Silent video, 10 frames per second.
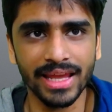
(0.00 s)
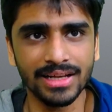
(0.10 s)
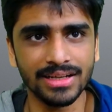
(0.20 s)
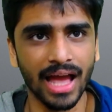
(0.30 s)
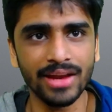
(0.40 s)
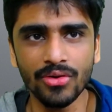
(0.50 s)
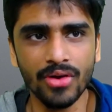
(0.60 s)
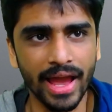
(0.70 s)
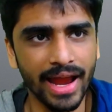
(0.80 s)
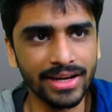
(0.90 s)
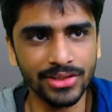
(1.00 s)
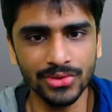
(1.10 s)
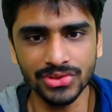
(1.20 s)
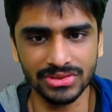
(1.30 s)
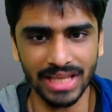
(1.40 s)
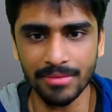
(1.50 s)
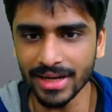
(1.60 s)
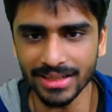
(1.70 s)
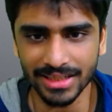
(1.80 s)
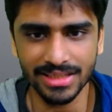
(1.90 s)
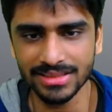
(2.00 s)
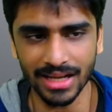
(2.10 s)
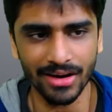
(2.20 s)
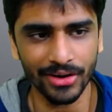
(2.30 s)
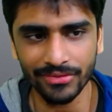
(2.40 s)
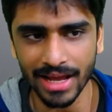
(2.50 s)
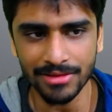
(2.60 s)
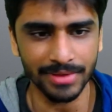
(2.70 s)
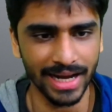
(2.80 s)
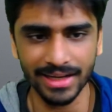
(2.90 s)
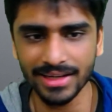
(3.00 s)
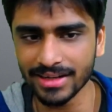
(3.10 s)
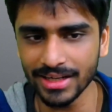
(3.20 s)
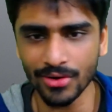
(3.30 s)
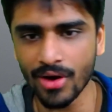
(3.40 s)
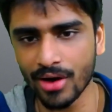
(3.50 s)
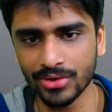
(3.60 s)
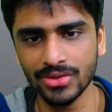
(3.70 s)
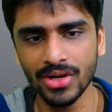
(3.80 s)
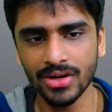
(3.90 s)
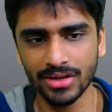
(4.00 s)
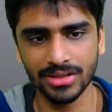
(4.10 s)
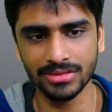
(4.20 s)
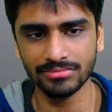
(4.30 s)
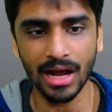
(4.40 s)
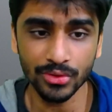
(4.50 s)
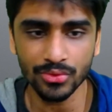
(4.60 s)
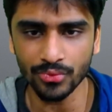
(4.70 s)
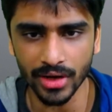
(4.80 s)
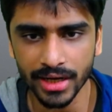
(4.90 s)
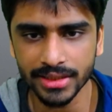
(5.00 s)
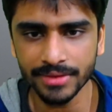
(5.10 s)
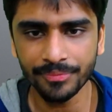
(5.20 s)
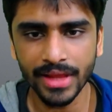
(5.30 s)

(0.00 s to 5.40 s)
Like, I know I had used segment trees a lot of times, but I didn't really know how to how those worked.